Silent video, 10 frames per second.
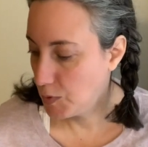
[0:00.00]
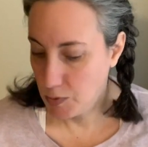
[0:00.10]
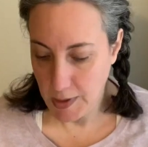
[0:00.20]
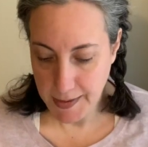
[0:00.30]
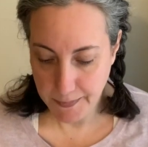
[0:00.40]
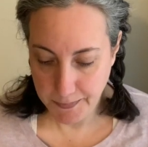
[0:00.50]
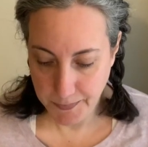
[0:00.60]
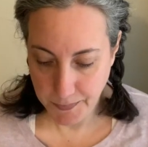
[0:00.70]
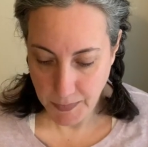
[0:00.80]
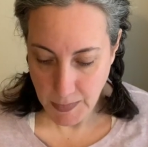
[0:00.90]
Great.
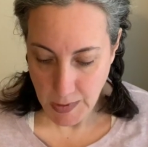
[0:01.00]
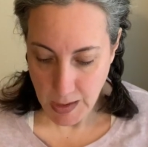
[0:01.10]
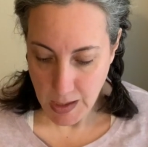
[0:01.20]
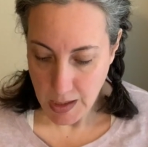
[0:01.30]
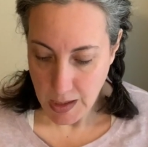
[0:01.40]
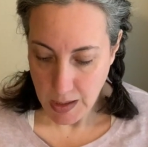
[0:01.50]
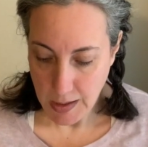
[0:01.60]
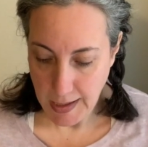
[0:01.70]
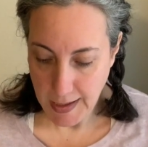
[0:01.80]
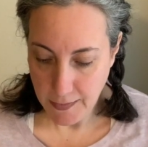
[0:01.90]

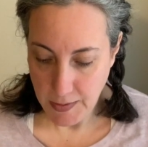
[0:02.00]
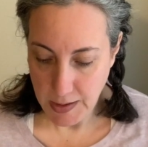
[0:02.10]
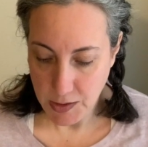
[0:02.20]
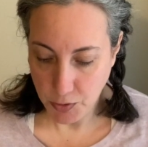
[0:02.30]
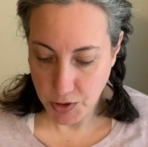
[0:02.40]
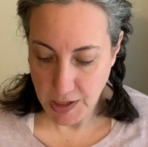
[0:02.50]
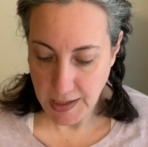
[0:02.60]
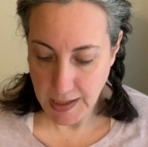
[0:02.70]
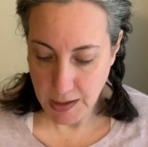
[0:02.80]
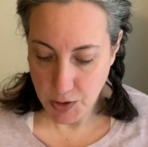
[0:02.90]
They have a Dolce
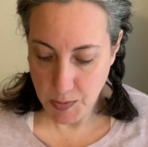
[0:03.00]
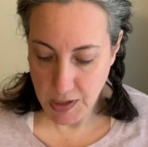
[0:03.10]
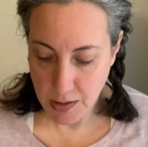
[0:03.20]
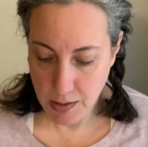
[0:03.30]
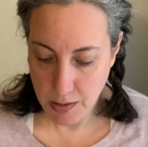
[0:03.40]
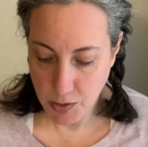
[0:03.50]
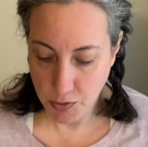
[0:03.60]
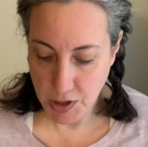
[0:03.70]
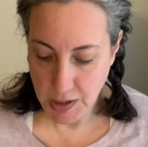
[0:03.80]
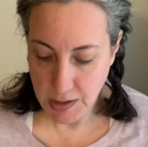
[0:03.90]
Cashmere,
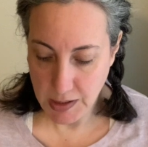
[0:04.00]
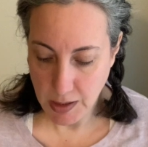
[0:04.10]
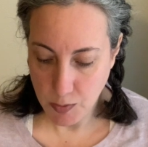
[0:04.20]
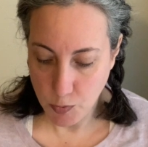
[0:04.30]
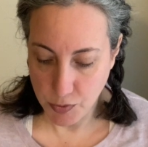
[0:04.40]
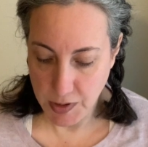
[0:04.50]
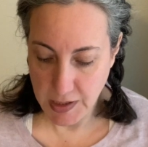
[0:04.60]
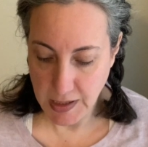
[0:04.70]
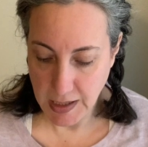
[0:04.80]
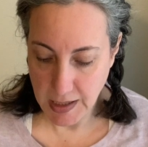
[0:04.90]
Dolce Sock Wool
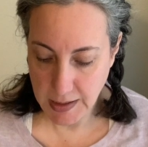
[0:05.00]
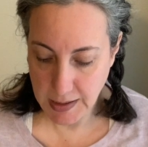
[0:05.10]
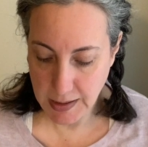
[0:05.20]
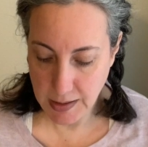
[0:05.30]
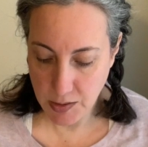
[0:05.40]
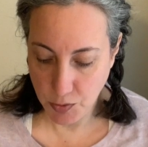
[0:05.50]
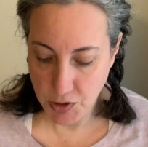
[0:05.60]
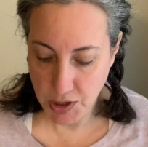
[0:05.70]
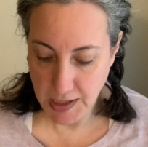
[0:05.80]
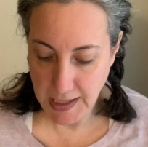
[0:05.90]
Dots,
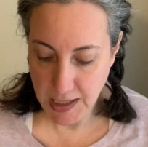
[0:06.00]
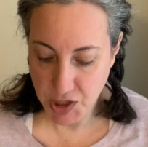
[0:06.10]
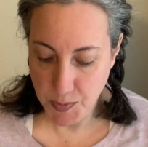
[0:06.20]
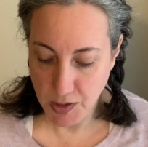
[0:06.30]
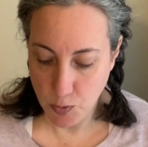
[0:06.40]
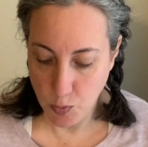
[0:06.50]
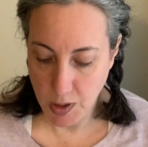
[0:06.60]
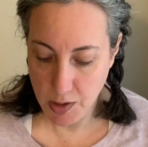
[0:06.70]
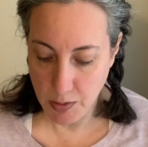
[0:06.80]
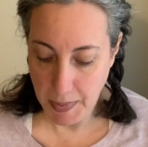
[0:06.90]
Dolce Cashmere
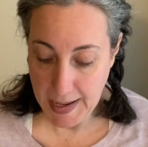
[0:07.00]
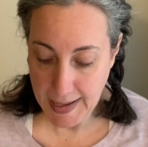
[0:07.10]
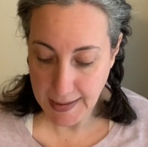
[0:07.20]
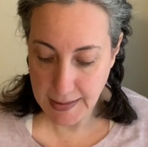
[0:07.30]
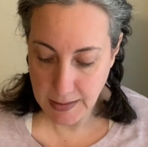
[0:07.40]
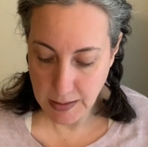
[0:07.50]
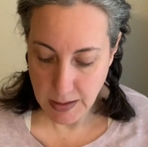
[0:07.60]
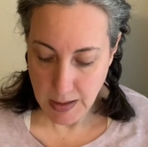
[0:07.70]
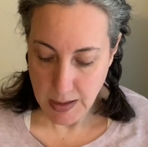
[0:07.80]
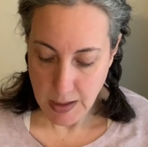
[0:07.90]
Wonder Bag,
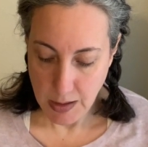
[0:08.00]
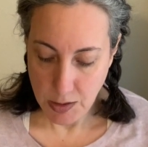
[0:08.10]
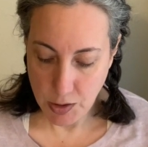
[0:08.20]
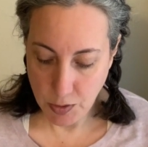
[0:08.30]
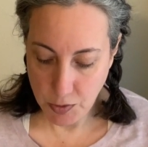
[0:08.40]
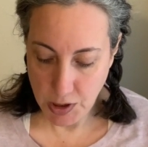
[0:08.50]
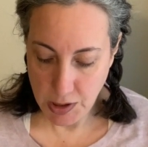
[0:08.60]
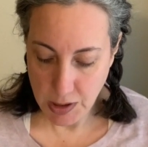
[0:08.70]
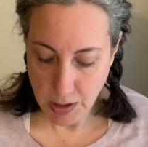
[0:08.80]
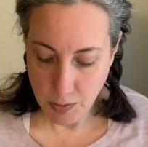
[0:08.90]
Dolce
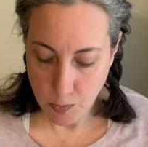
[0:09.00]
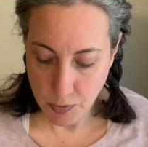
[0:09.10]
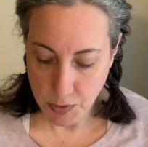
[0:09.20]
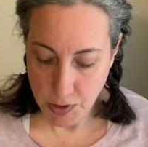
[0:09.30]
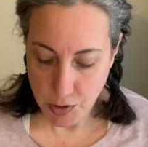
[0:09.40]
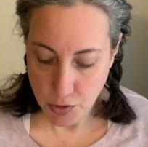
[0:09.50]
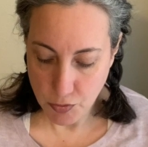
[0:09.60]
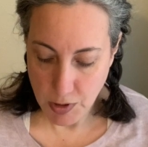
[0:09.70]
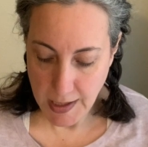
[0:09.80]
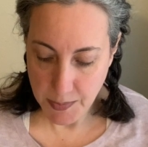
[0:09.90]
Sock Wool
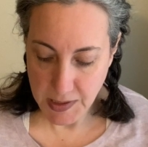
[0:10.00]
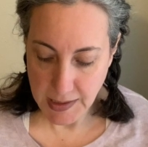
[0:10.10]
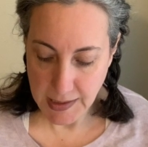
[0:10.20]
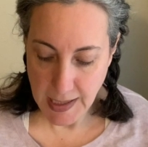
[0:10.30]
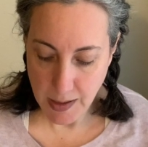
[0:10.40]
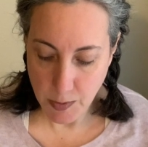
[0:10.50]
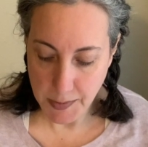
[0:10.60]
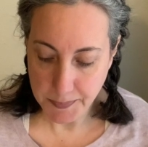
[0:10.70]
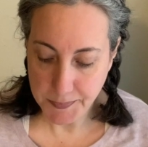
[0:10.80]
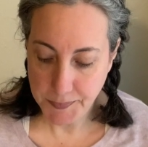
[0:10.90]
Stripes. It's that
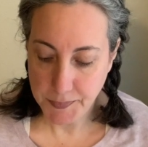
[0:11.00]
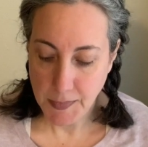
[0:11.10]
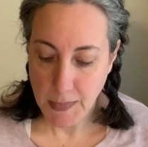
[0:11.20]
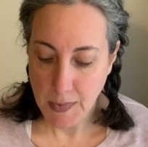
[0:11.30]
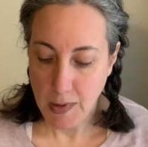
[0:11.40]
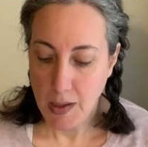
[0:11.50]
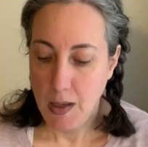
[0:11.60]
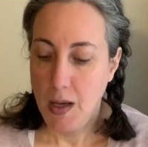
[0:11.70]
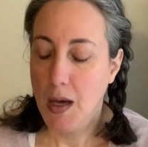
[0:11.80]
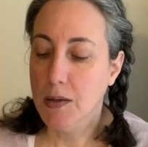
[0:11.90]
one.
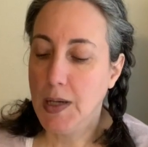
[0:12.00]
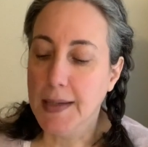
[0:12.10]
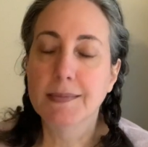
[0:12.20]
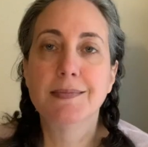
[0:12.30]
Okay.